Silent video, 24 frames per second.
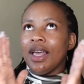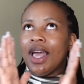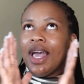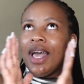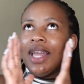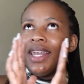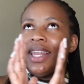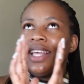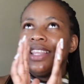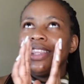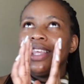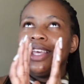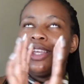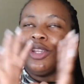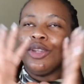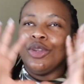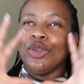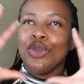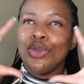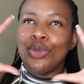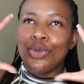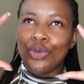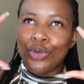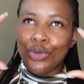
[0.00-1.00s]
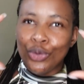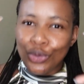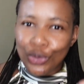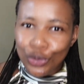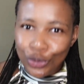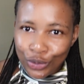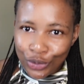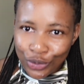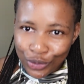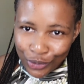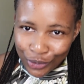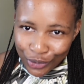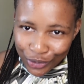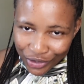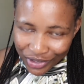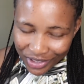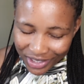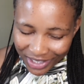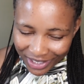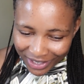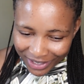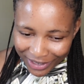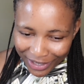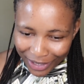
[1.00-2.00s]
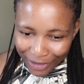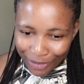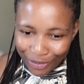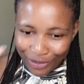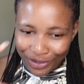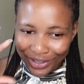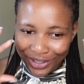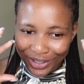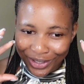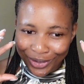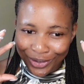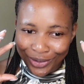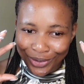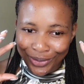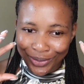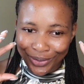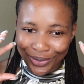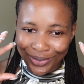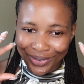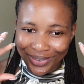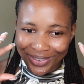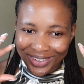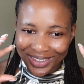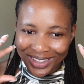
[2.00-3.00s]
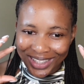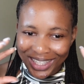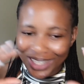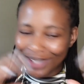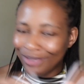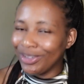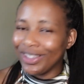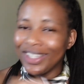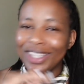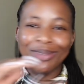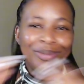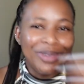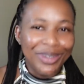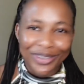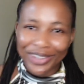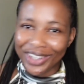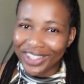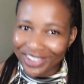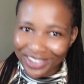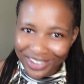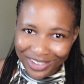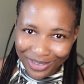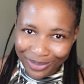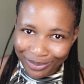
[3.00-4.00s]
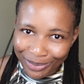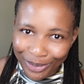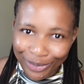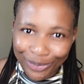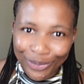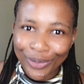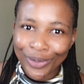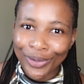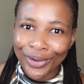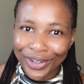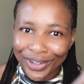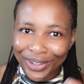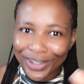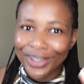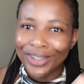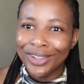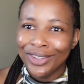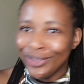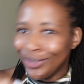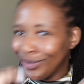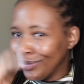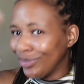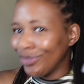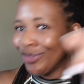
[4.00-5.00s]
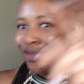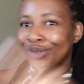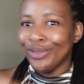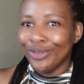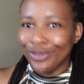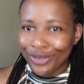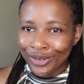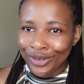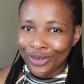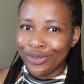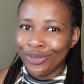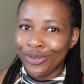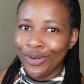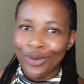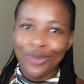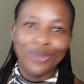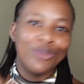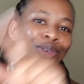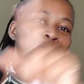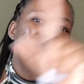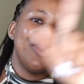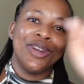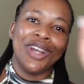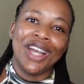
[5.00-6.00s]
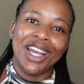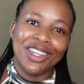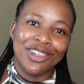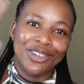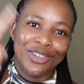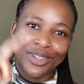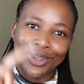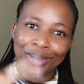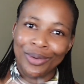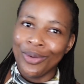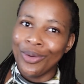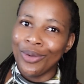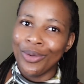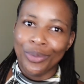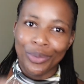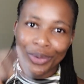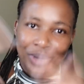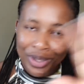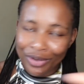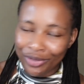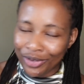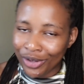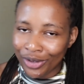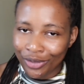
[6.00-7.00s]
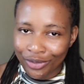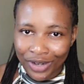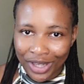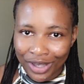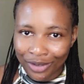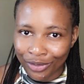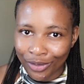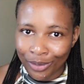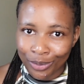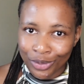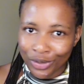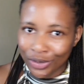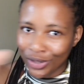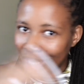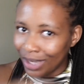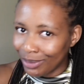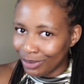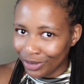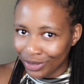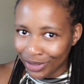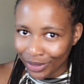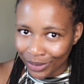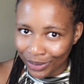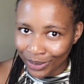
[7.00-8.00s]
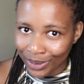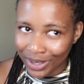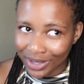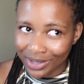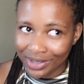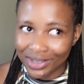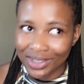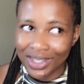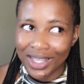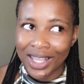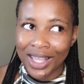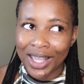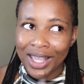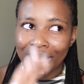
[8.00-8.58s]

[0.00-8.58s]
Another huge thing that you need to, even immigration, before you've flown from your country or wherever you're flying from to come to the US,